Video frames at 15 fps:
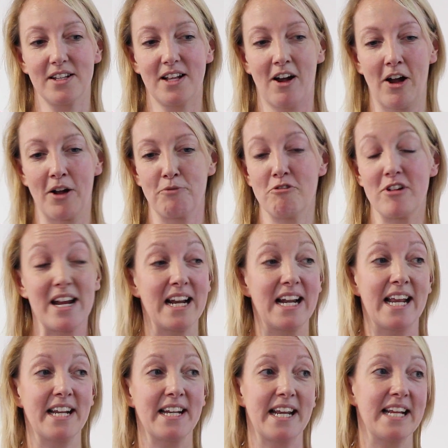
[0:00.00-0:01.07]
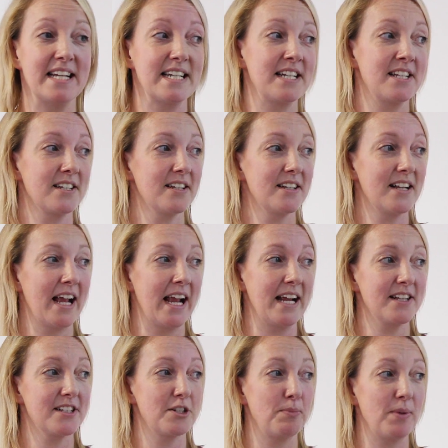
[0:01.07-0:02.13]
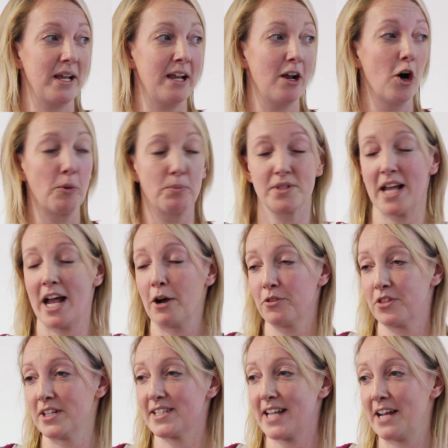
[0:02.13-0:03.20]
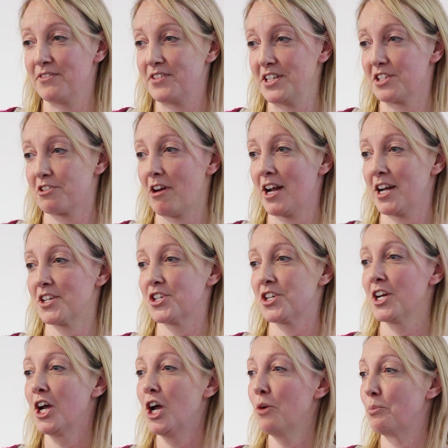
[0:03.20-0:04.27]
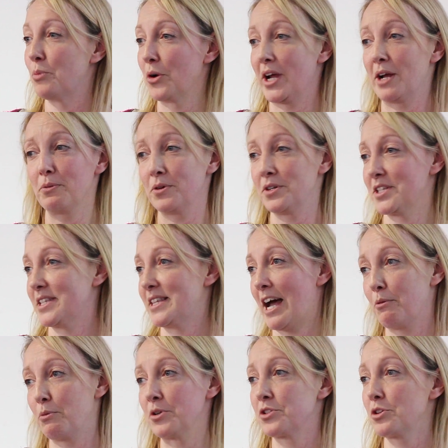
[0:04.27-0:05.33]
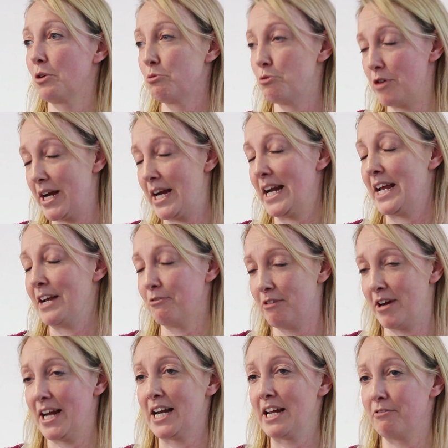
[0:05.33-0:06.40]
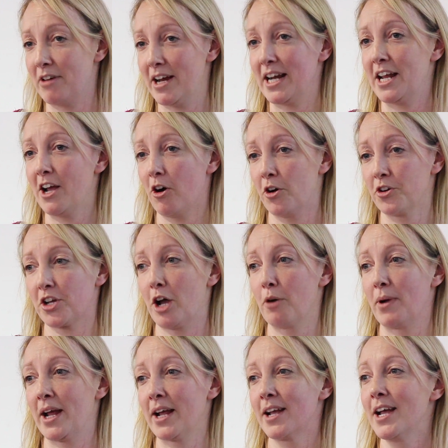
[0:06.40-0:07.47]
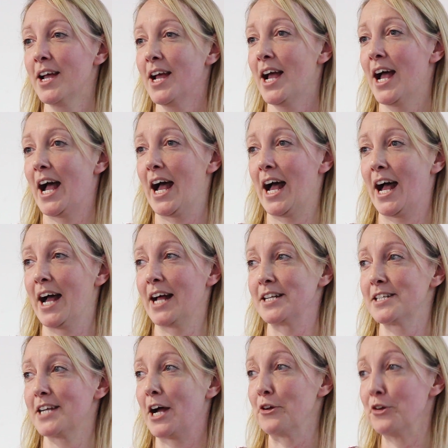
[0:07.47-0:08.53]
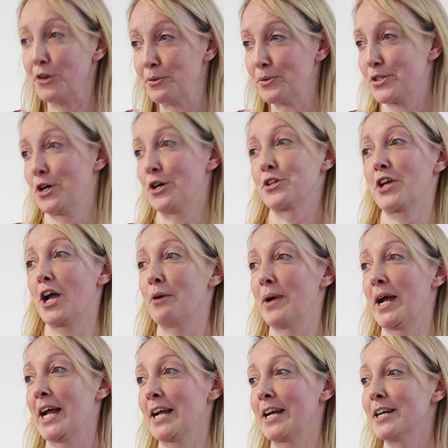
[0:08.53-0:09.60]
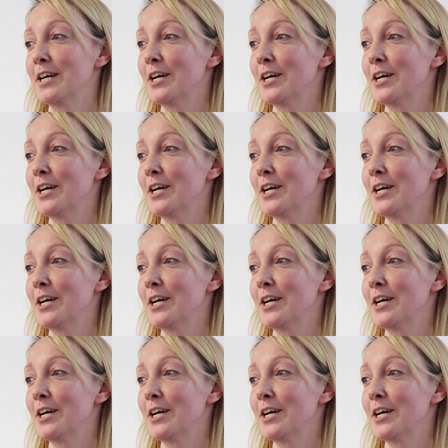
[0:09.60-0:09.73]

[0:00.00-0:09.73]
I really needed it to be up to health and safety scratch, but that was really, really, really hard going, and I knew it was hard going